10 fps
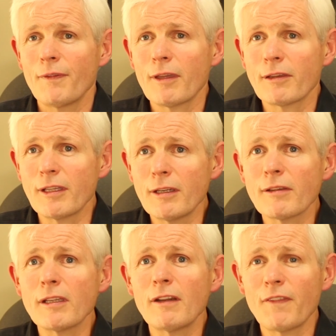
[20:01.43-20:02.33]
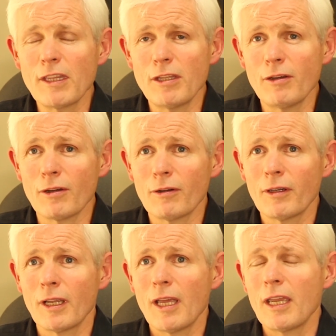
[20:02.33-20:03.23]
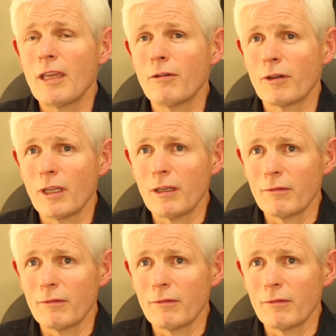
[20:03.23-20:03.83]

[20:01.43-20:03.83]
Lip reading: the Citizen of the Year in